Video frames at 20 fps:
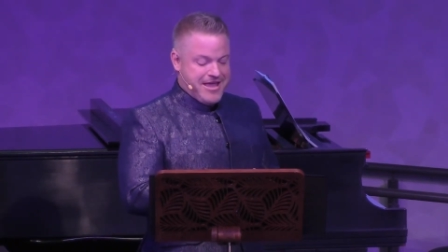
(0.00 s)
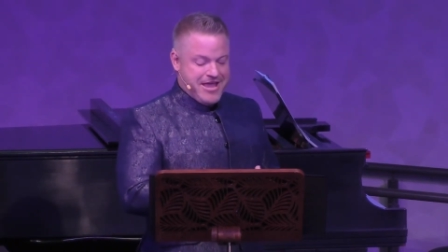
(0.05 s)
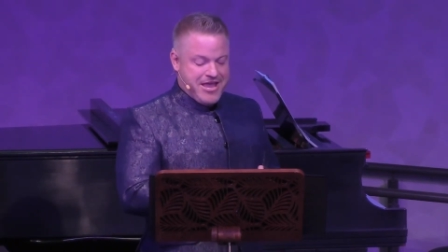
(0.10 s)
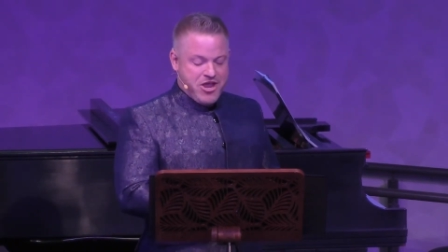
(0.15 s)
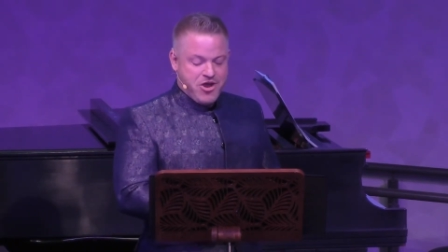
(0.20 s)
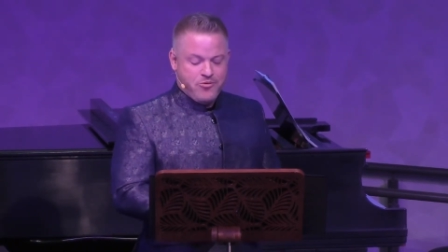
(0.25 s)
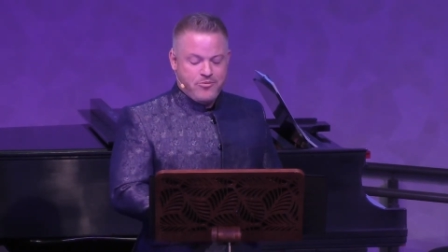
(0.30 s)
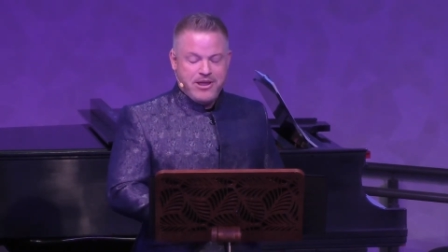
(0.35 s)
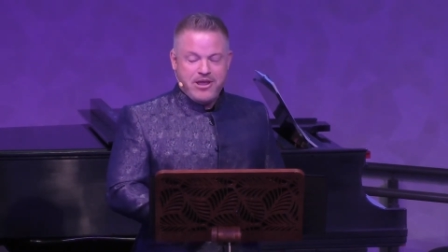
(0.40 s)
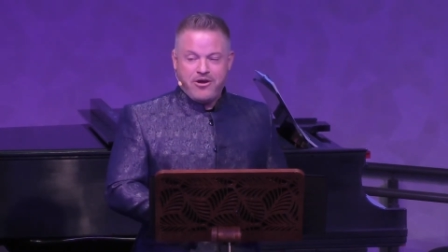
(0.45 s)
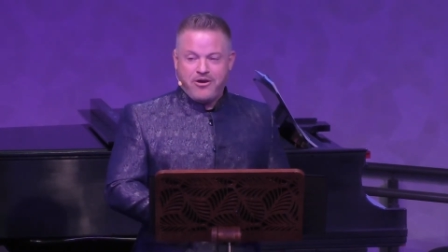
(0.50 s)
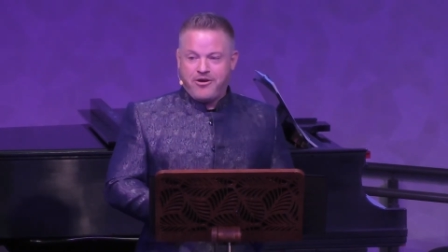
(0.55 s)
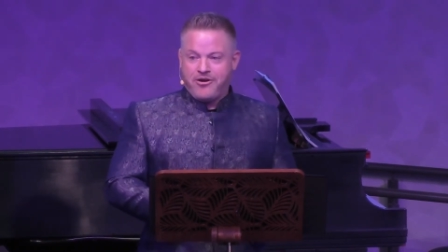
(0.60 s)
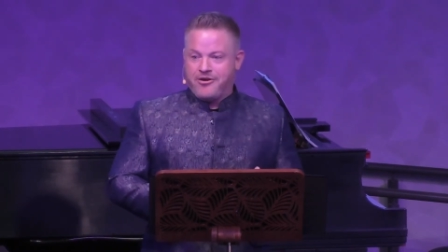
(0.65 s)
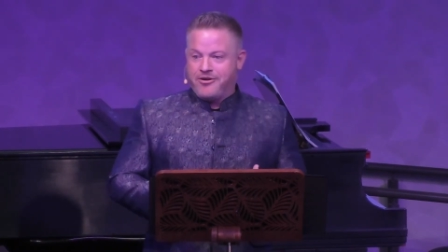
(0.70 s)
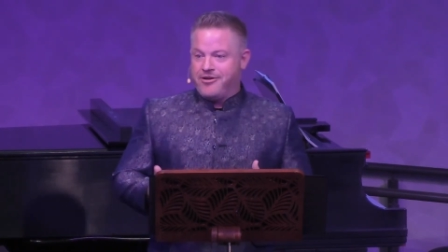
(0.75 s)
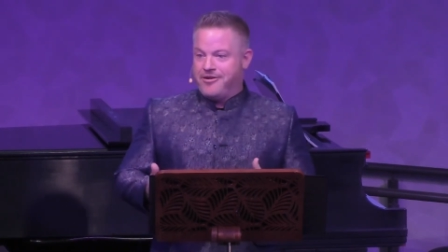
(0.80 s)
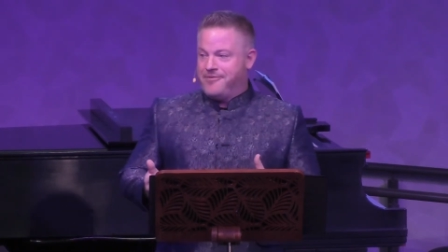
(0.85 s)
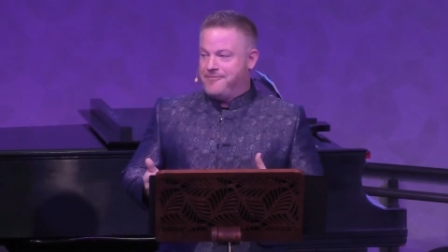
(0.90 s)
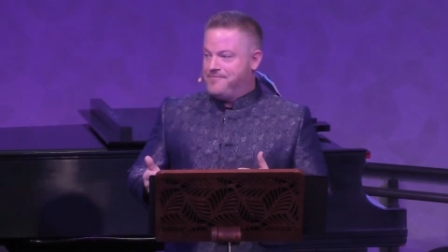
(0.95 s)
Here we
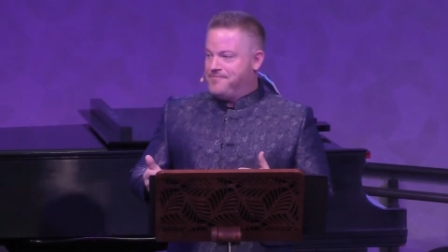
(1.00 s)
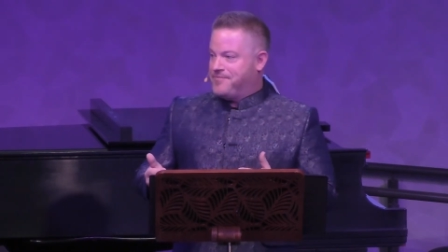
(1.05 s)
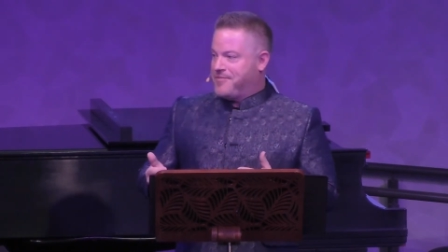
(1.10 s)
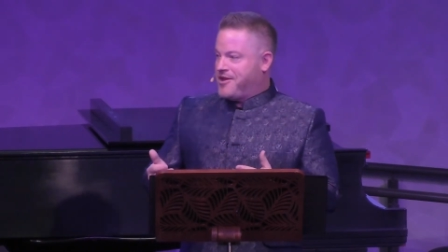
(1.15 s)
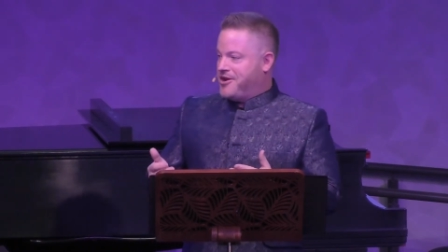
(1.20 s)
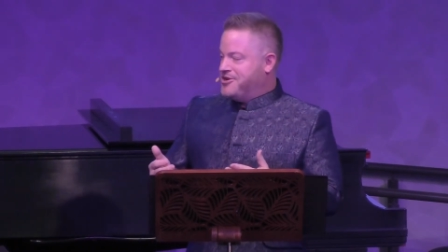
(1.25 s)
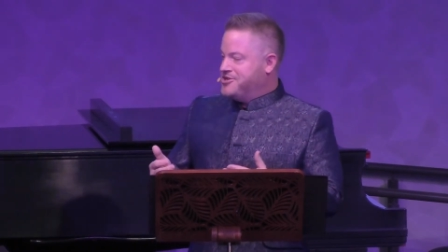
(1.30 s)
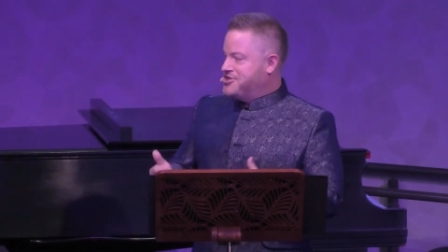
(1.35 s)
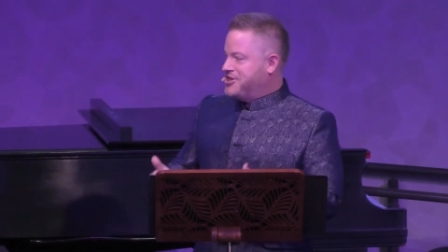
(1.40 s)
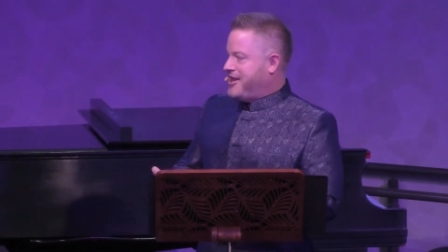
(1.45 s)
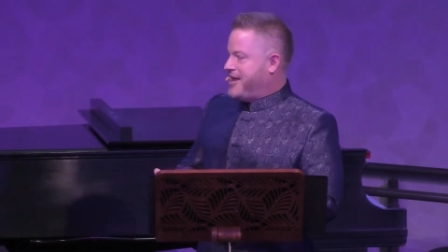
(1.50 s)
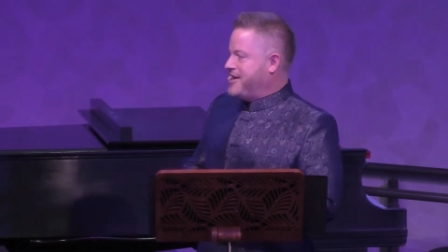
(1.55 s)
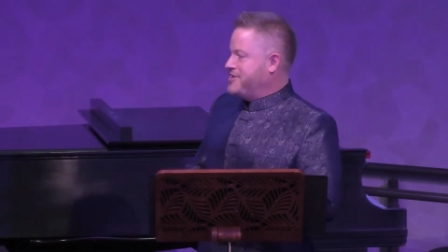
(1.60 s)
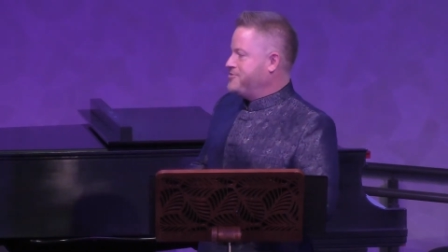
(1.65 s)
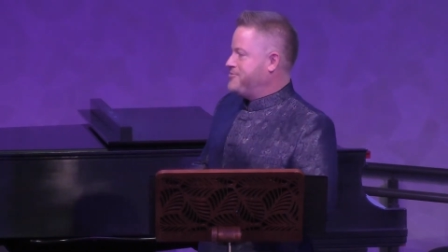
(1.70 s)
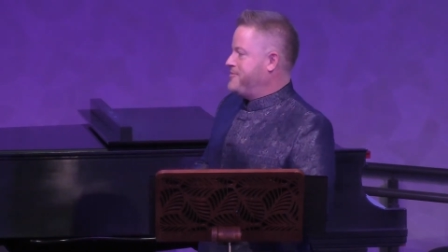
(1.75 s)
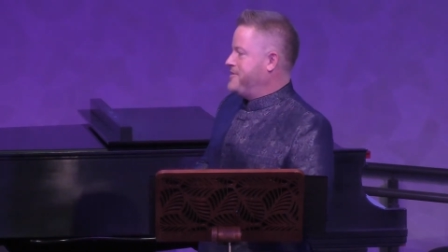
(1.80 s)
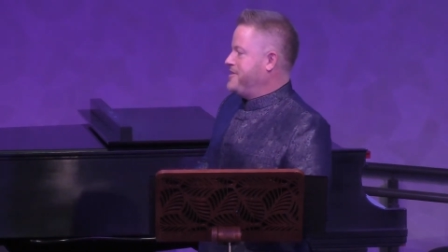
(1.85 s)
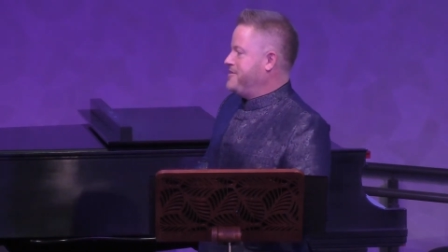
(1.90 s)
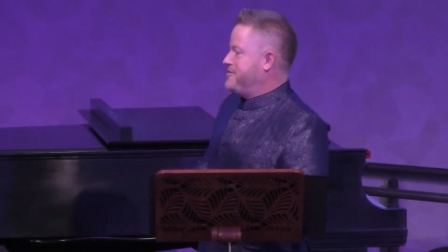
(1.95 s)
are on July
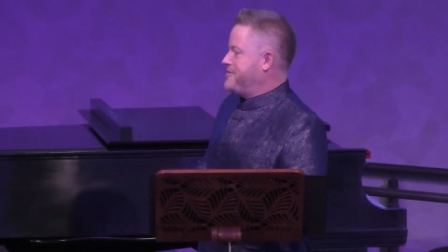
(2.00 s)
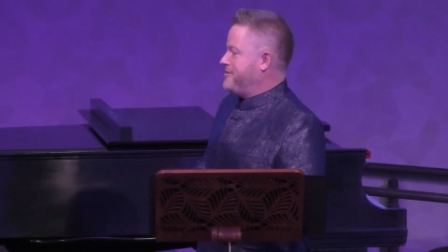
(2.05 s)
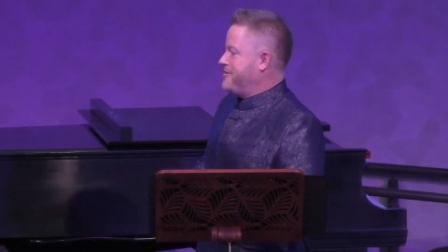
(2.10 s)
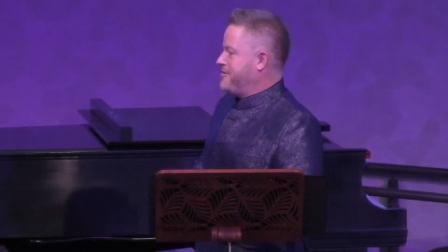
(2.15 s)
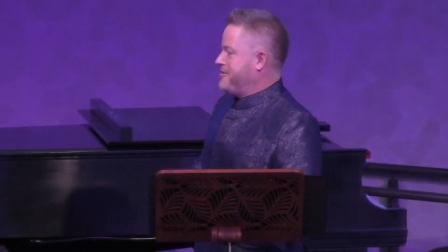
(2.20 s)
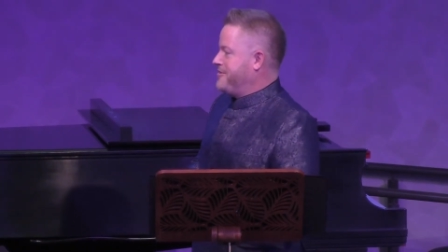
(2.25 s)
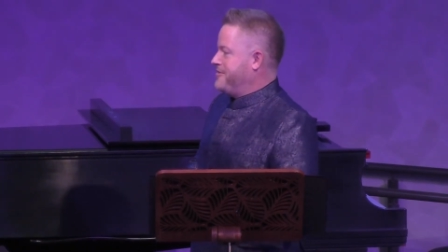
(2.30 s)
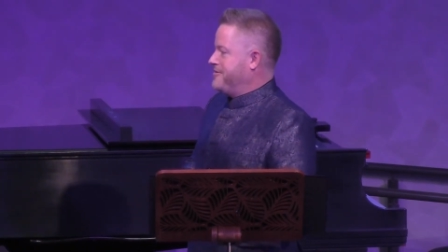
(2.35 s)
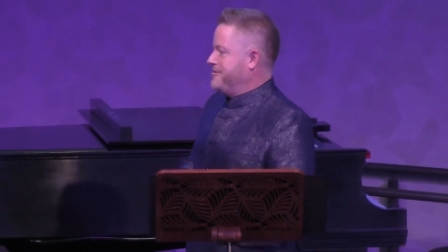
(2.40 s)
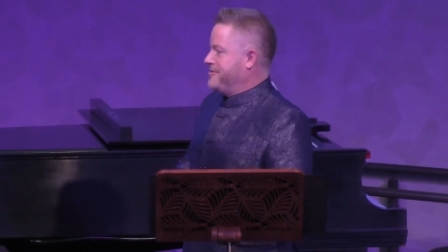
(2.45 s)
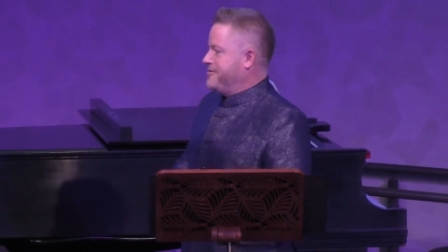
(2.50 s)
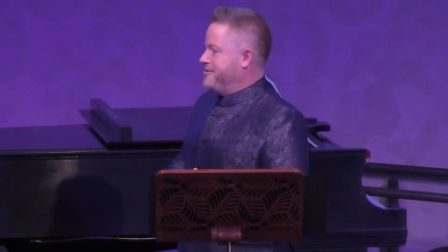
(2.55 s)
23rd,